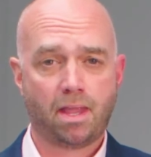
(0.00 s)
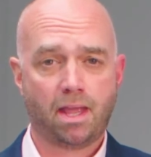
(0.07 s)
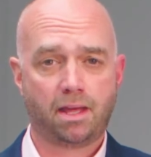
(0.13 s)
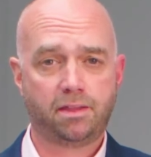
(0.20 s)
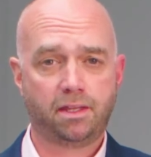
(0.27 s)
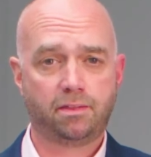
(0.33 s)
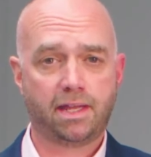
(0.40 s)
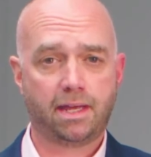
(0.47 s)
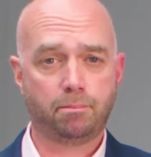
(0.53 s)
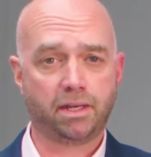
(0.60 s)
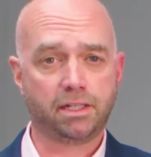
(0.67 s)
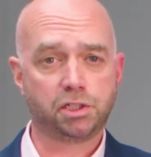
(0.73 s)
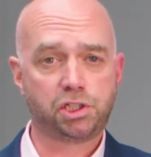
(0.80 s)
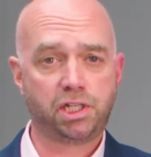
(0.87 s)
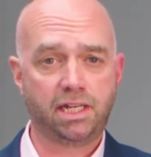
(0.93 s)
I think that
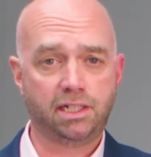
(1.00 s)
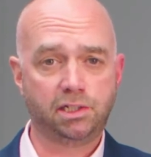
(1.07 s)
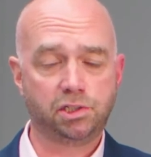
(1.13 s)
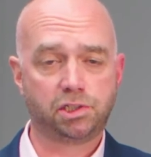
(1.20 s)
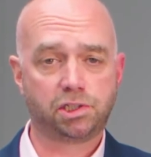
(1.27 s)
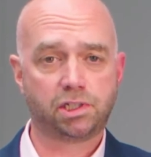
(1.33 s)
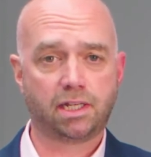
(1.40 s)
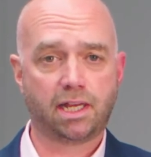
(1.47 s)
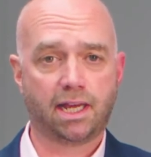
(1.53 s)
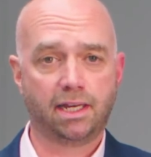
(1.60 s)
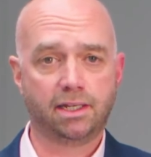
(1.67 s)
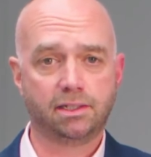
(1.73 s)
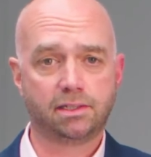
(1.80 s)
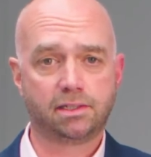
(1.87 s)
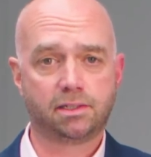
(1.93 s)
might change,
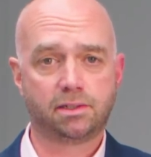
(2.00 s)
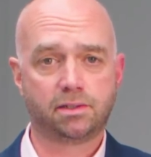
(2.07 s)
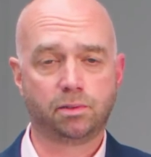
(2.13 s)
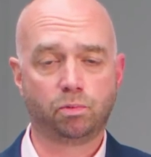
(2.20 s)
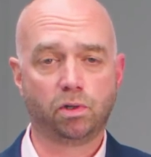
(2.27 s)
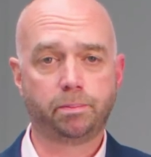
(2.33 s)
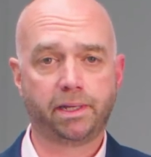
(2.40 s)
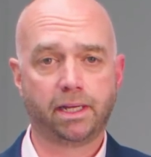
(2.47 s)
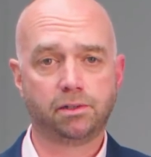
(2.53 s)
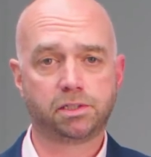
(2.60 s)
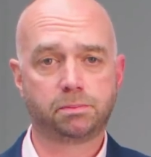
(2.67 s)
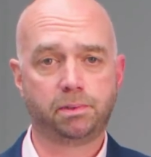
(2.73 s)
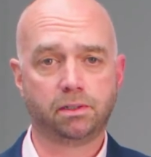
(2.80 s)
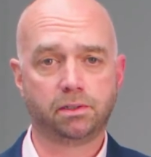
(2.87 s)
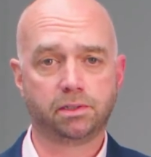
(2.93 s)
and there will be house
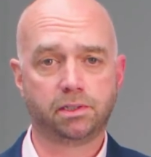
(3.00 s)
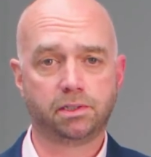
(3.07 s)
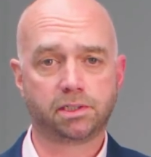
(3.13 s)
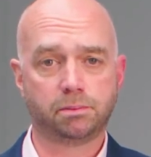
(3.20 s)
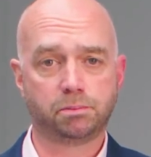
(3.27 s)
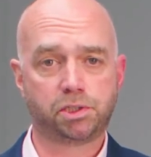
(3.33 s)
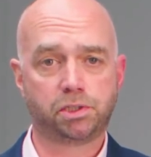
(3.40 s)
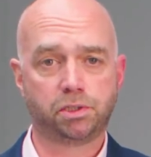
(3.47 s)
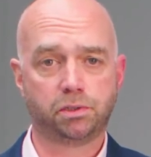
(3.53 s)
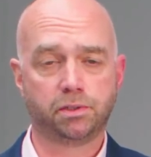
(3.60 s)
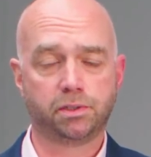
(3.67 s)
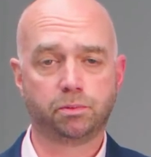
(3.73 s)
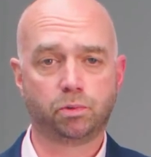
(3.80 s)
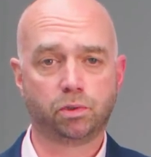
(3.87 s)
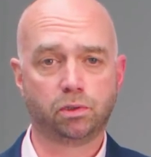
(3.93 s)
builders, I'm sure,
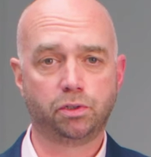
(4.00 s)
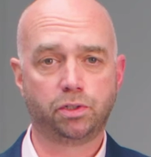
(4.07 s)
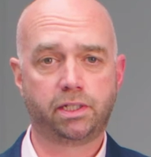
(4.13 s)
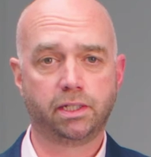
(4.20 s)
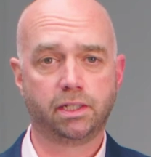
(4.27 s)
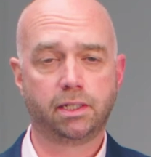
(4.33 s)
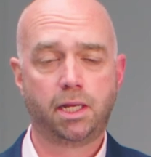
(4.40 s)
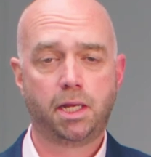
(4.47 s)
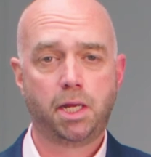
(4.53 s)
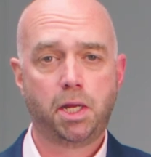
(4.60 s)
that will look at